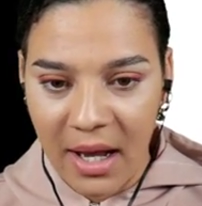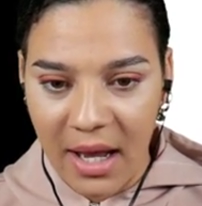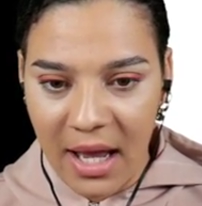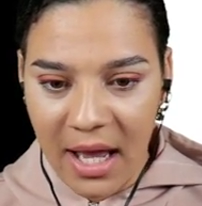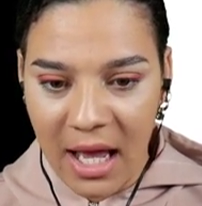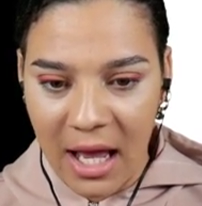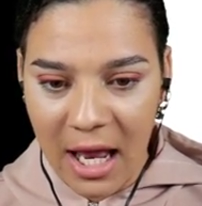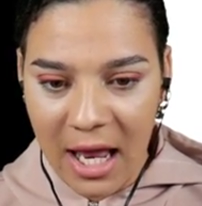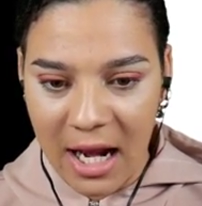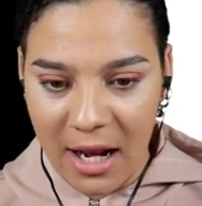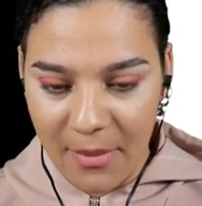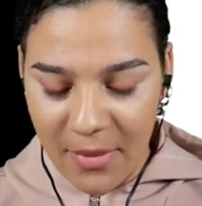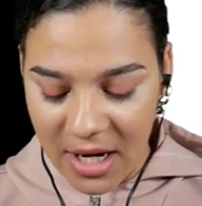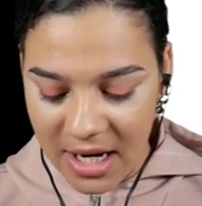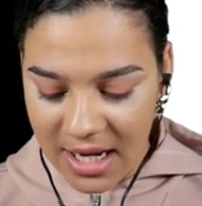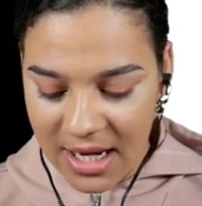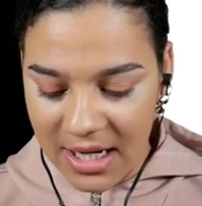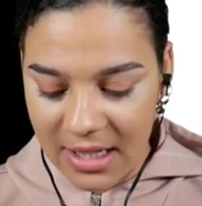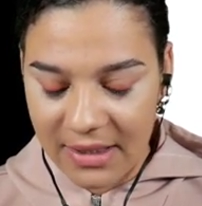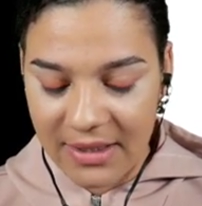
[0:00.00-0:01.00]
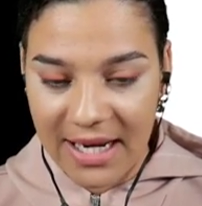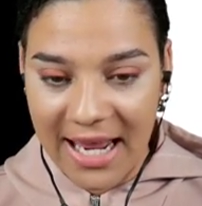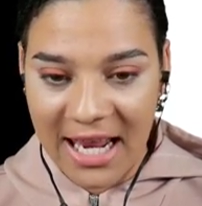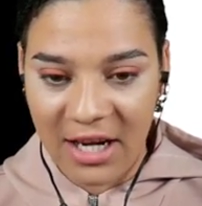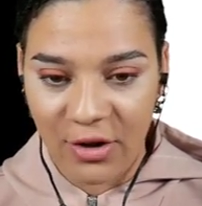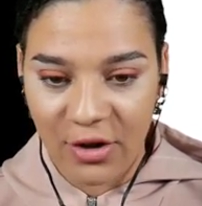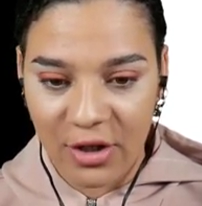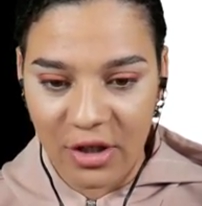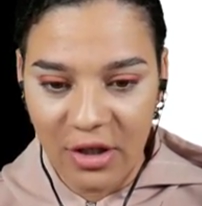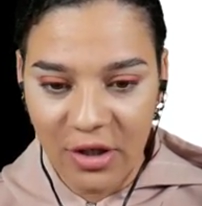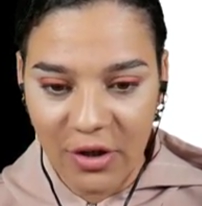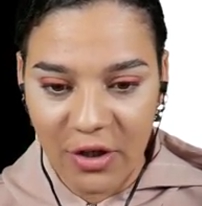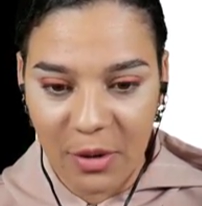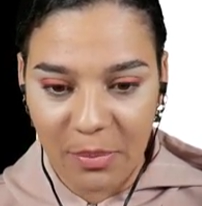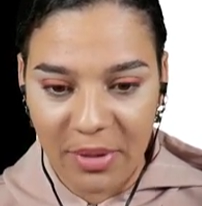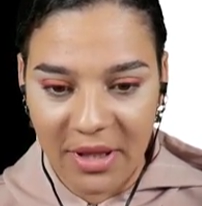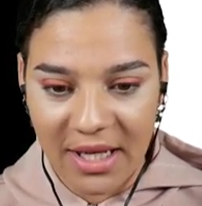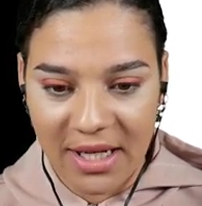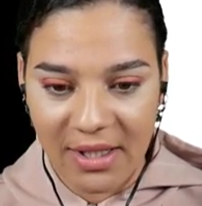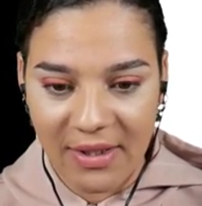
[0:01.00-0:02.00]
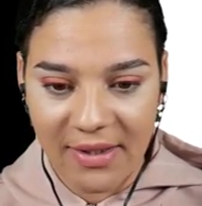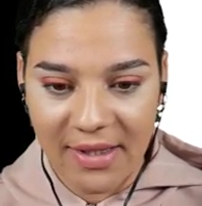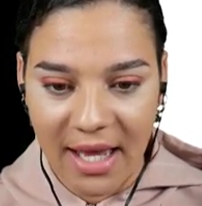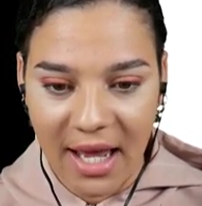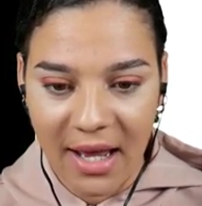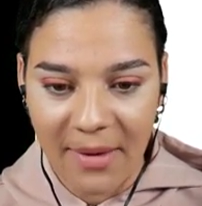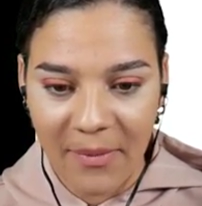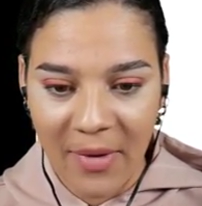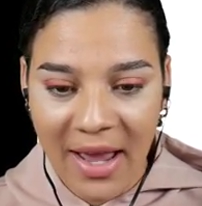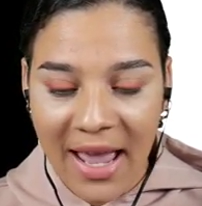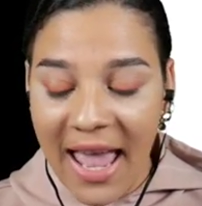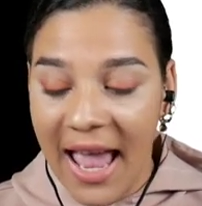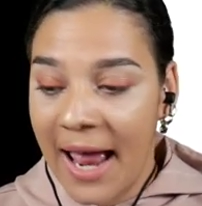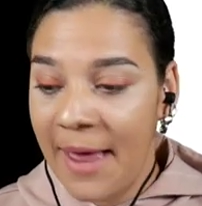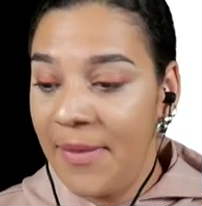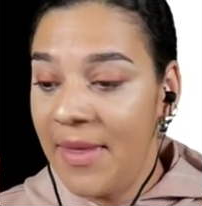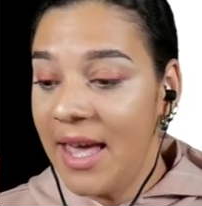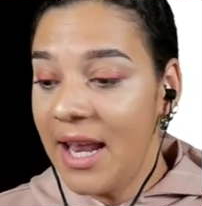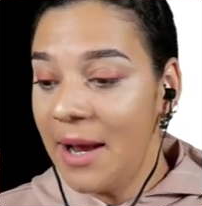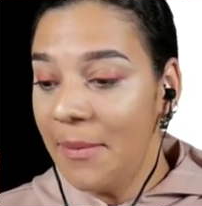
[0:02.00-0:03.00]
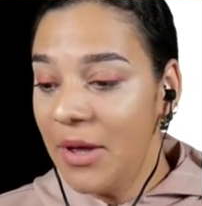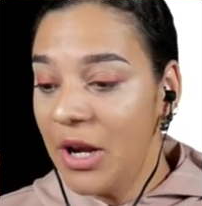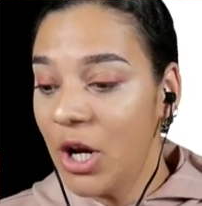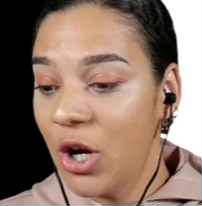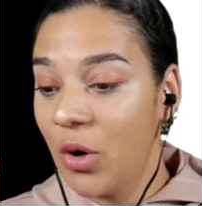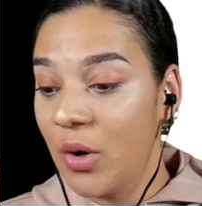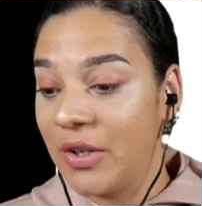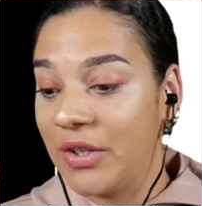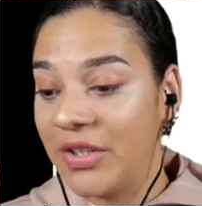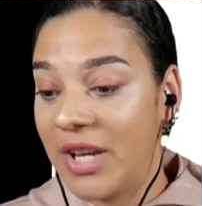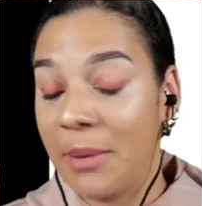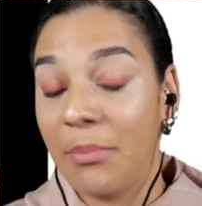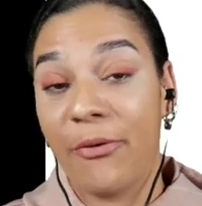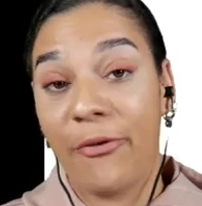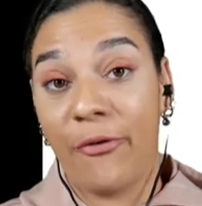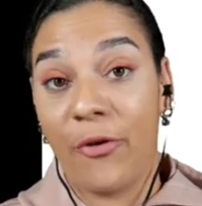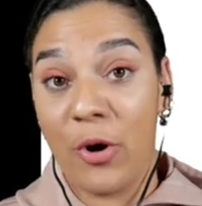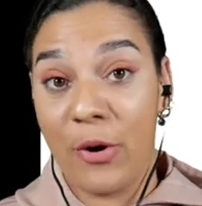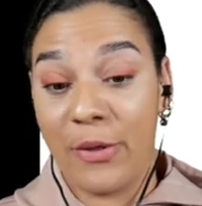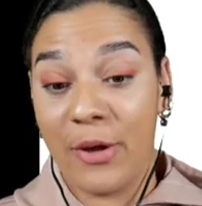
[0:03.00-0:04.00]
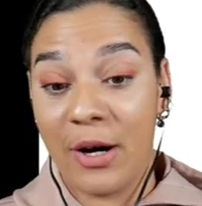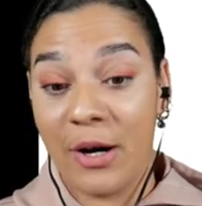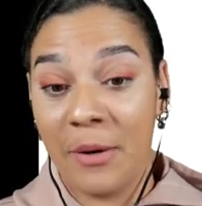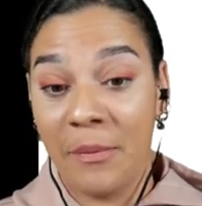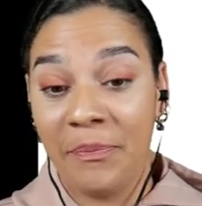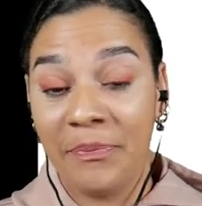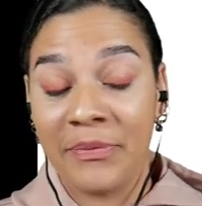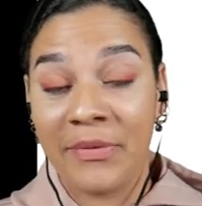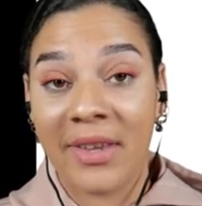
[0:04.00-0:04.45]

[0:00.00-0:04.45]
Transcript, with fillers: Uh, and I'm gonna hit enter to place that. And then I'm gonna go a step further.